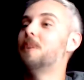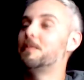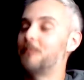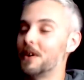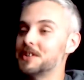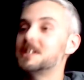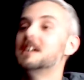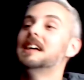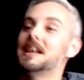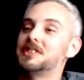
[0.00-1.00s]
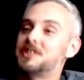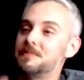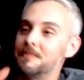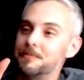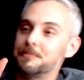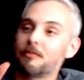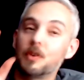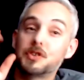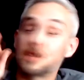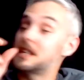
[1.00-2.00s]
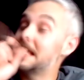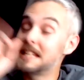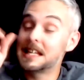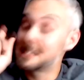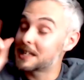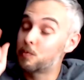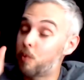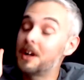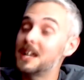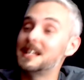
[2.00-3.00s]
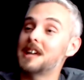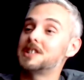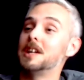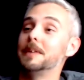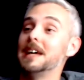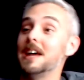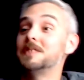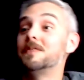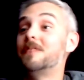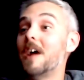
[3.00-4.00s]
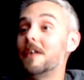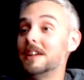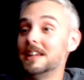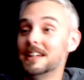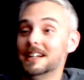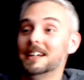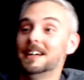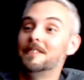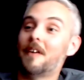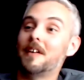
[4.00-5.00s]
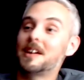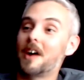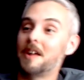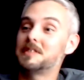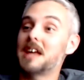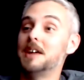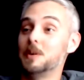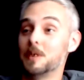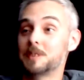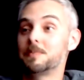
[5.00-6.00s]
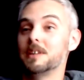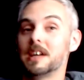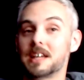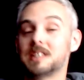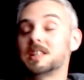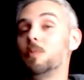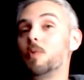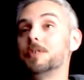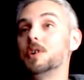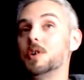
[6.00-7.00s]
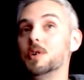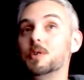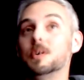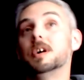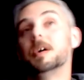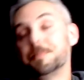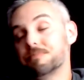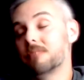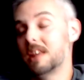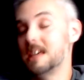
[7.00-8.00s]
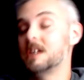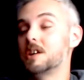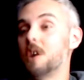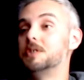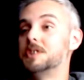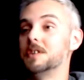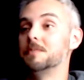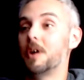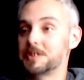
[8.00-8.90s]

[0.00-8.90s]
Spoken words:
The mob boss has. It just has one connection up here. It's very, very kind of tenuous, but like it's someone who he can go to